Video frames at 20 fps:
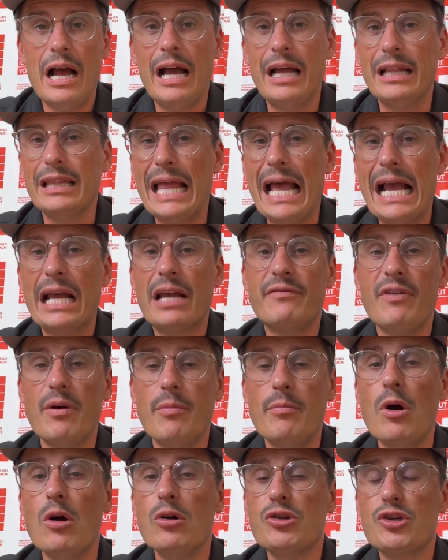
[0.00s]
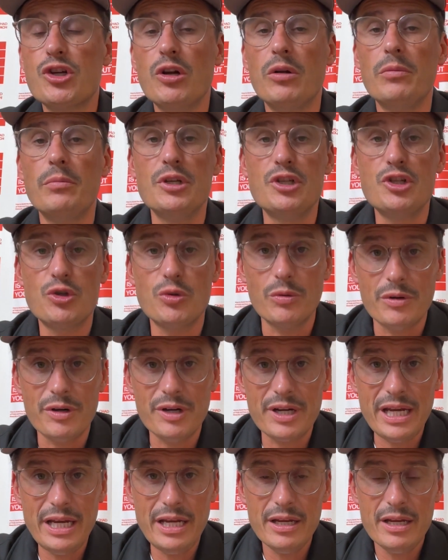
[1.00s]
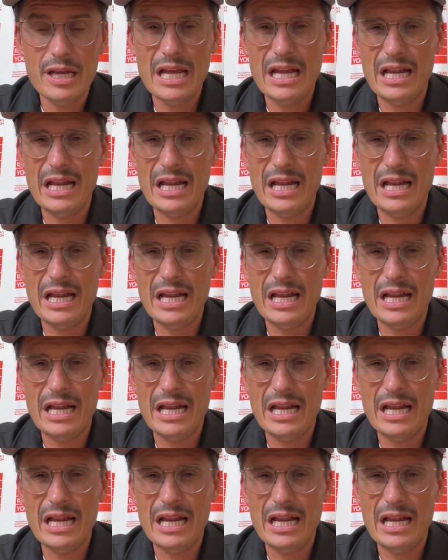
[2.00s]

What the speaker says: a lack of emotional maturity,